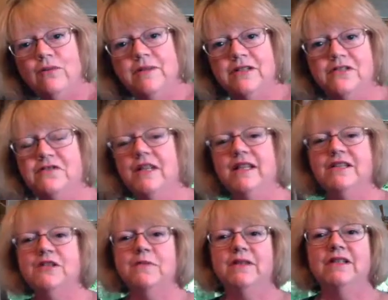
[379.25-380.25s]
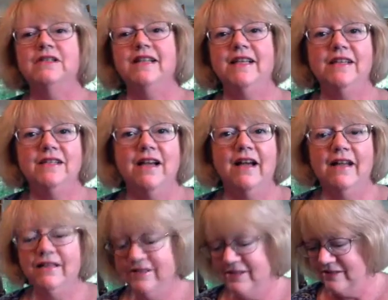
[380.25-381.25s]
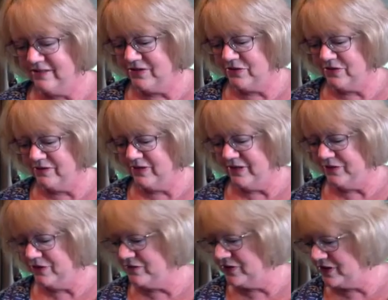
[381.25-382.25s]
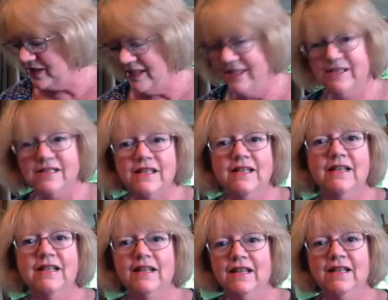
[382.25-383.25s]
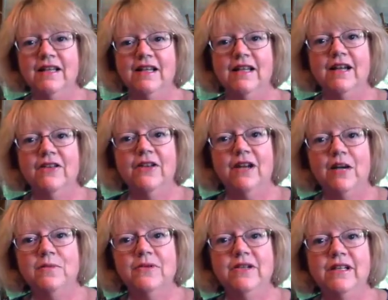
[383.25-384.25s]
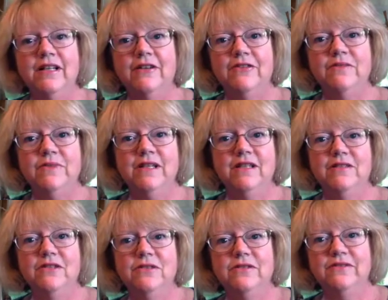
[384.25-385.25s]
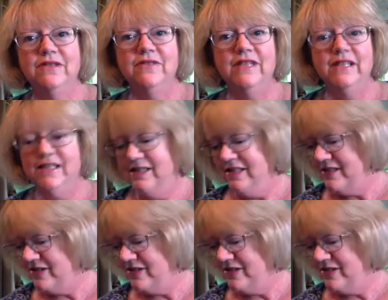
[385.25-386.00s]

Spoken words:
bunch of hand-spun, hand-dyed, sort of leftover skeins. And I thought how pretty that would be to do a Vivid in these